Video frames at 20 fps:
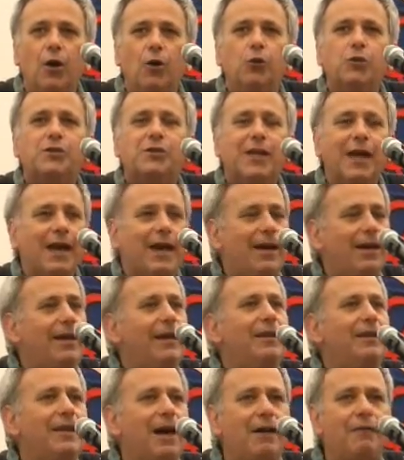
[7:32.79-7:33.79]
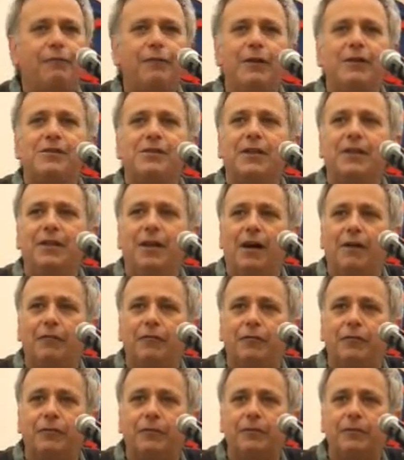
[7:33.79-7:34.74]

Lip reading: who say enough is enough,